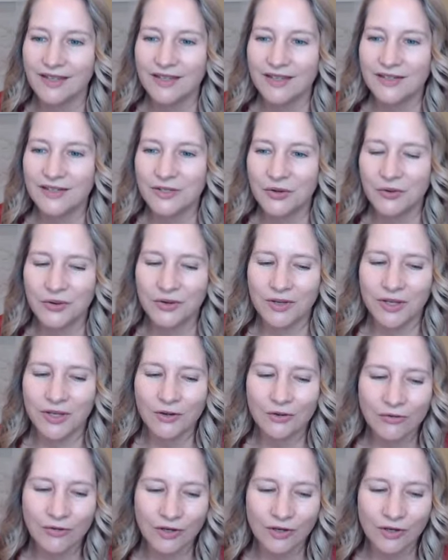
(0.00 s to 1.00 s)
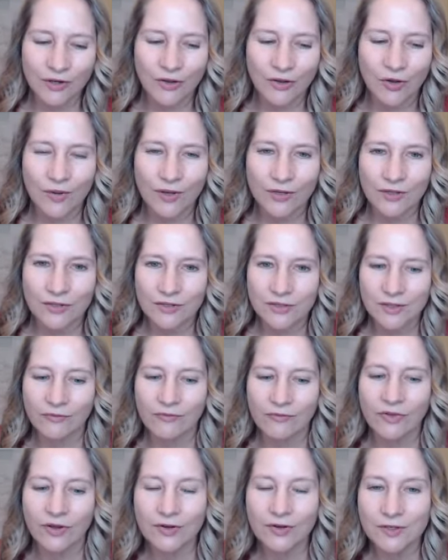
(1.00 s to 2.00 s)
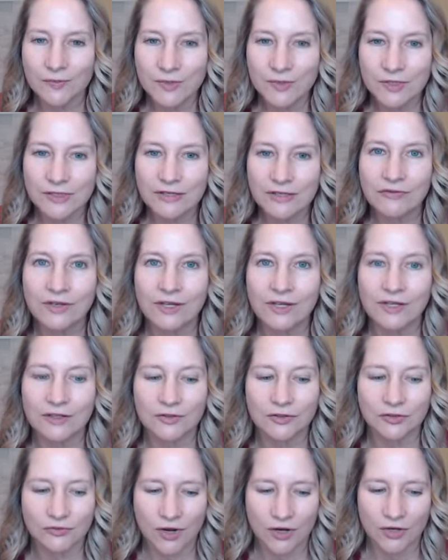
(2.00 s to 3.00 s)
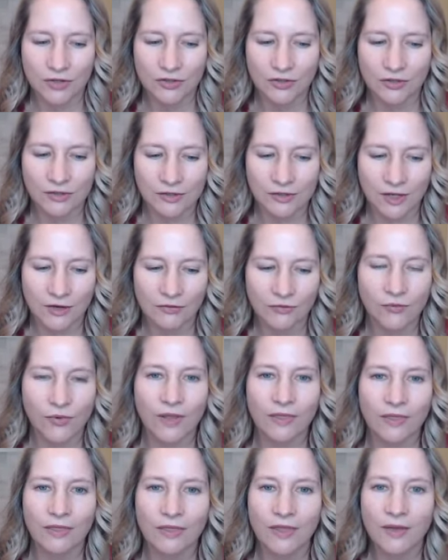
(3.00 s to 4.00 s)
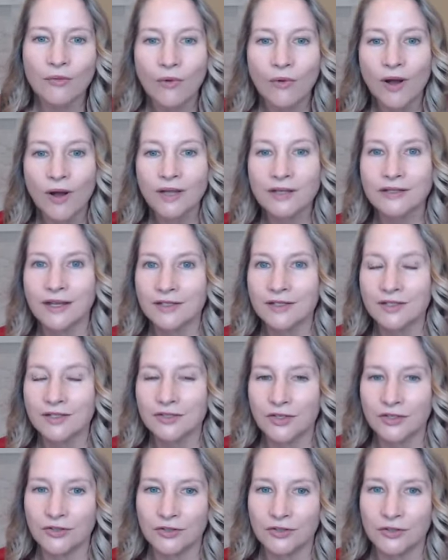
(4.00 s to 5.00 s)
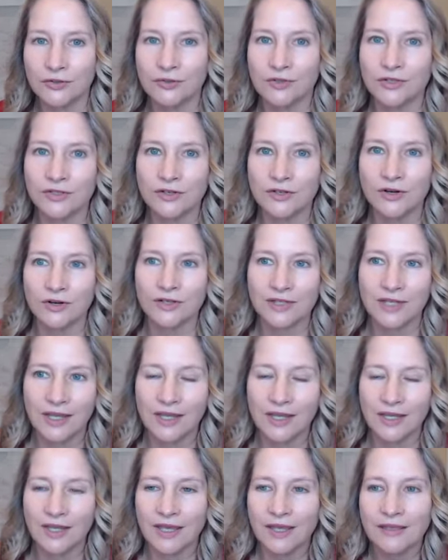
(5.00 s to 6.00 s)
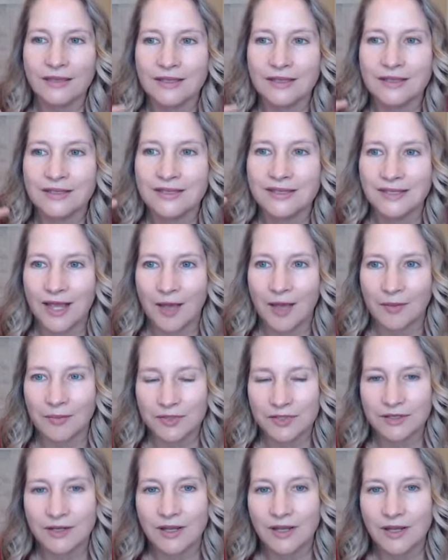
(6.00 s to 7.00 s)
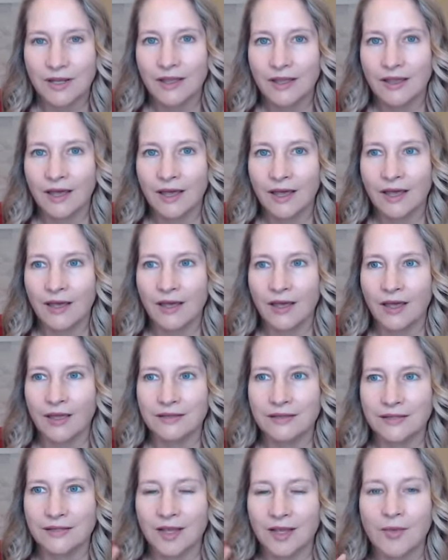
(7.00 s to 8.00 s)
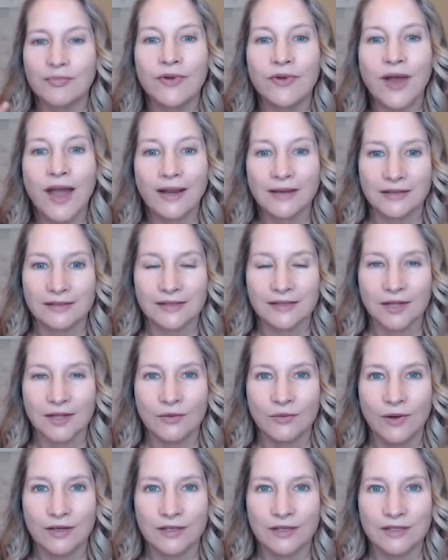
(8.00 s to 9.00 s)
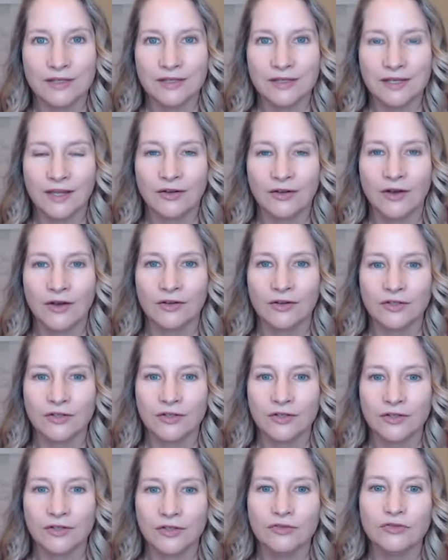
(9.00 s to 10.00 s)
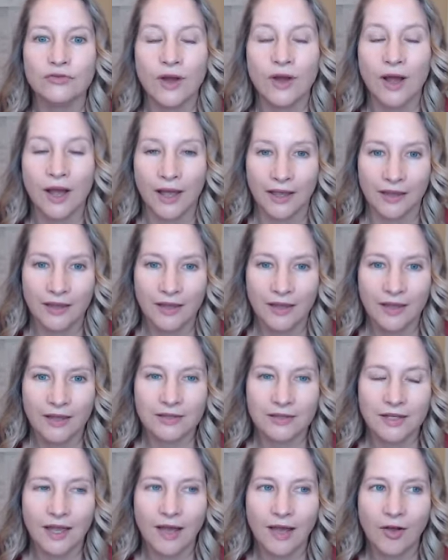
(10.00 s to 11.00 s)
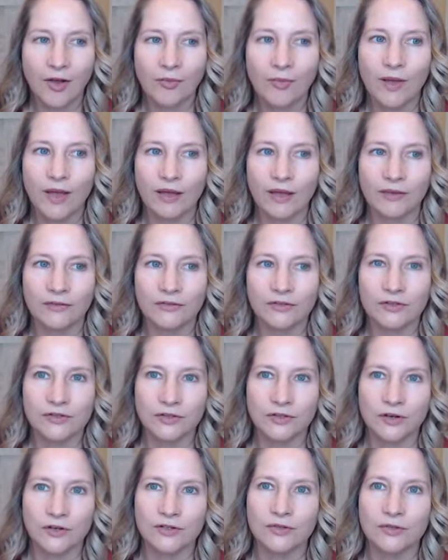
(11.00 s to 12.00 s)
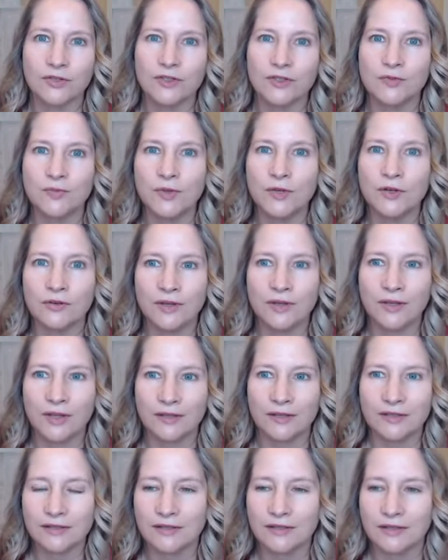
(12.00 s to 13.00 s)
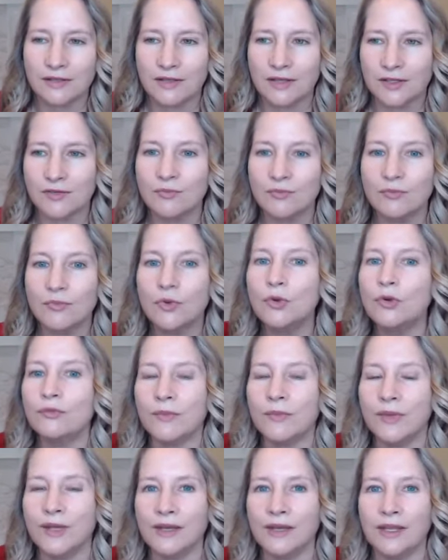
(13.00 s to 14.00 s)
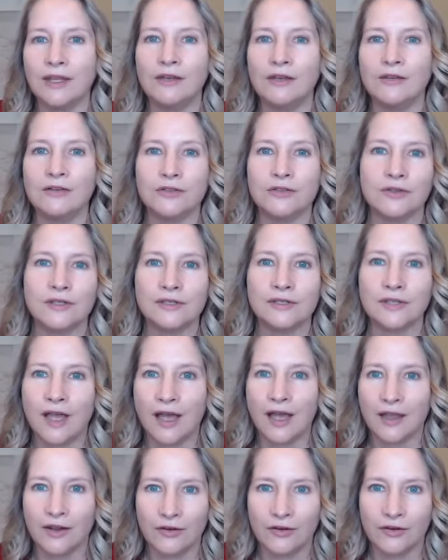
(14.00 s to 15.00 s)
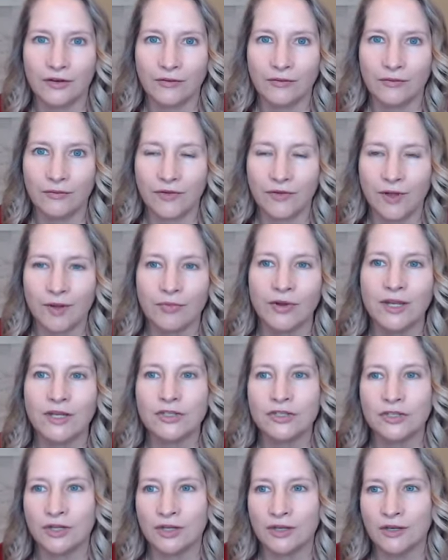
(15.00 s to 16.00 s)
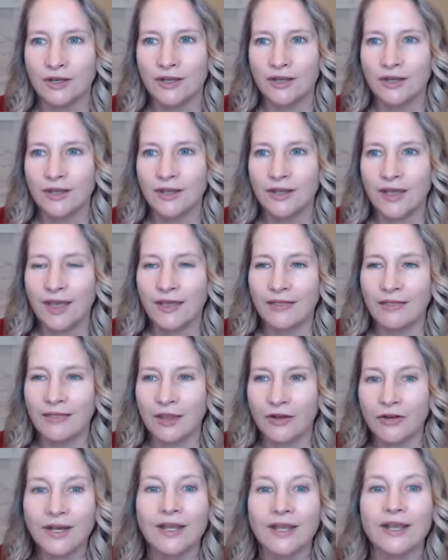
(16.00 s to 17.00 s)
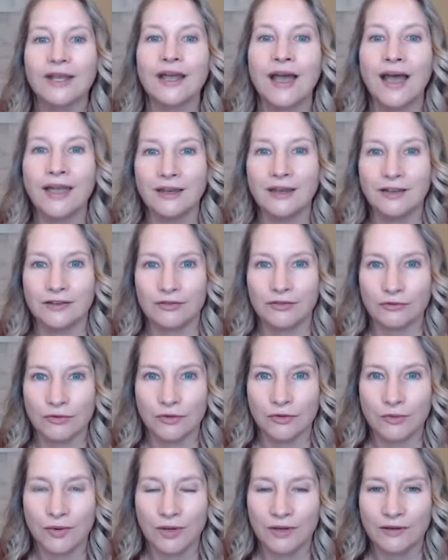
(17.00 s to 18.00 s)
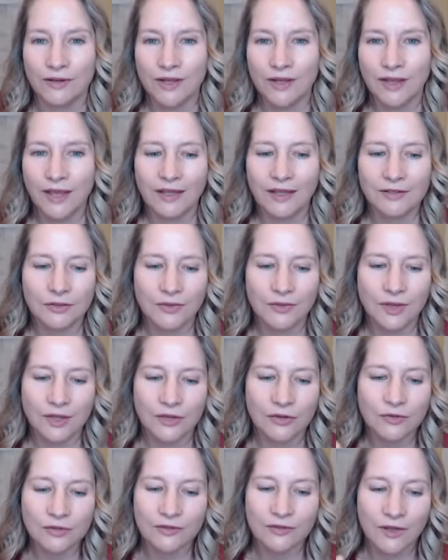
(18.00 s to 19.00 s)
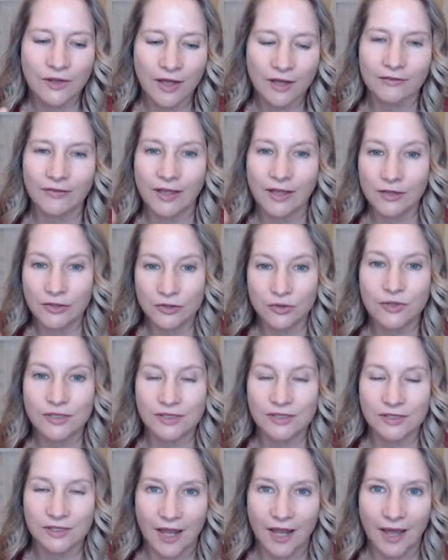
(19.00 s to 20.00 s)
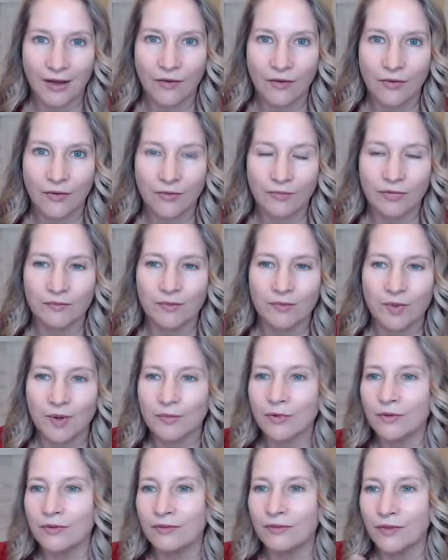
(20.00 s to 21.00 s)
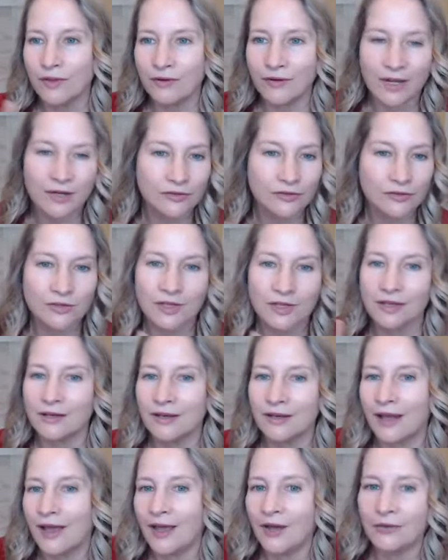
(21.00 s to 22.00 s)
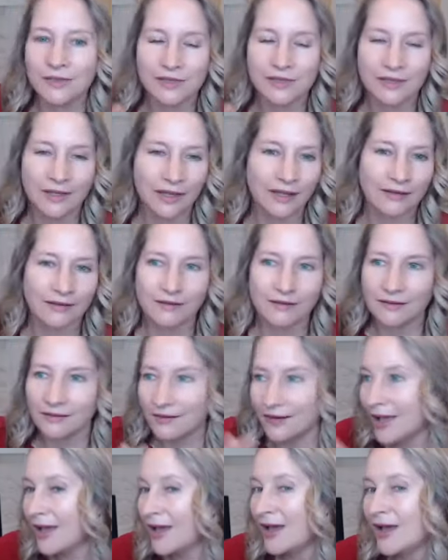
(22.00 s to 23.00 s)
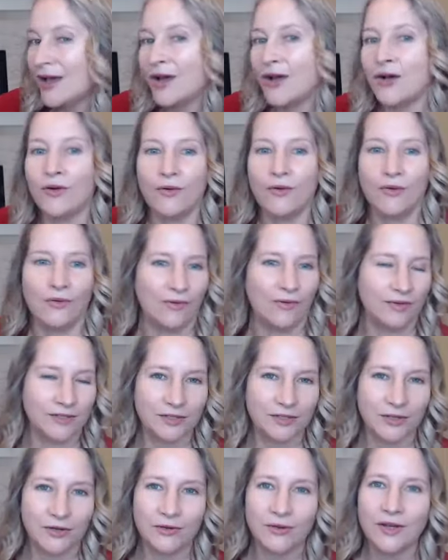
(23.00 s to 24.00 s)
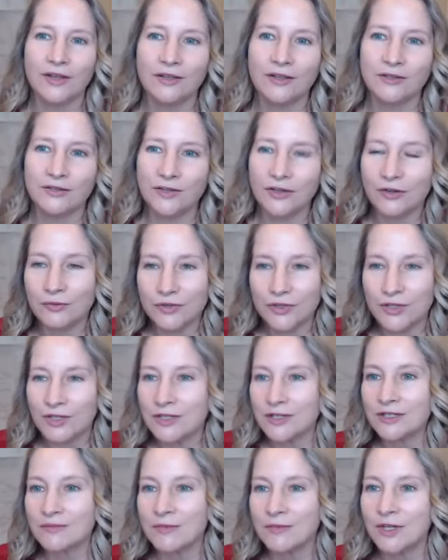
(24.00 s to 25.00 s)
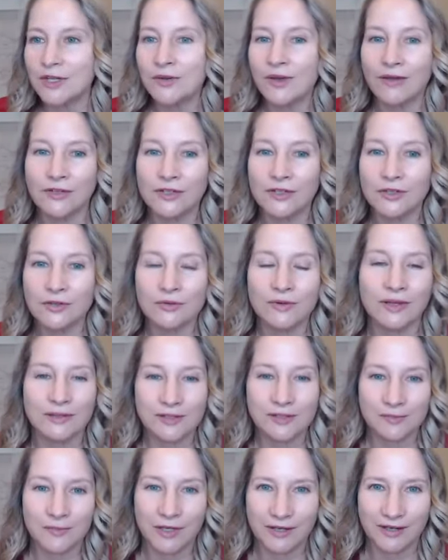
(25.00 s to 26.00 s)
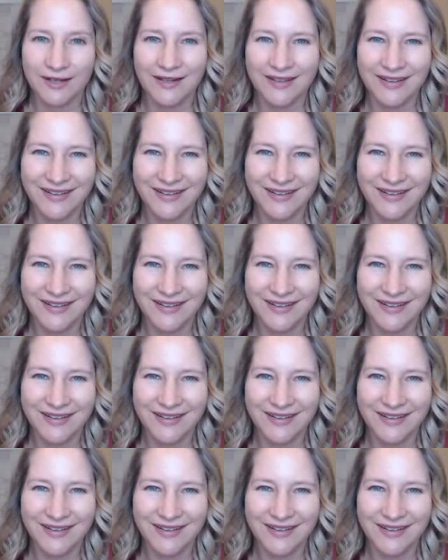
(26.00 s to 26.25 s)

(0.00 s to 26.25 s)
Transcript: So here they're going to go into some very specific instructions of what they want us to do to start taking these steps. It's like a practice they want us to take on, to try, to help us to start to experience this movement into this higher vibration. And they're going to guide us through it. And so they use a lot of like, do this now. But remember, their angels, like, now is like, now. So it doesn't mean you have to do it right this minute.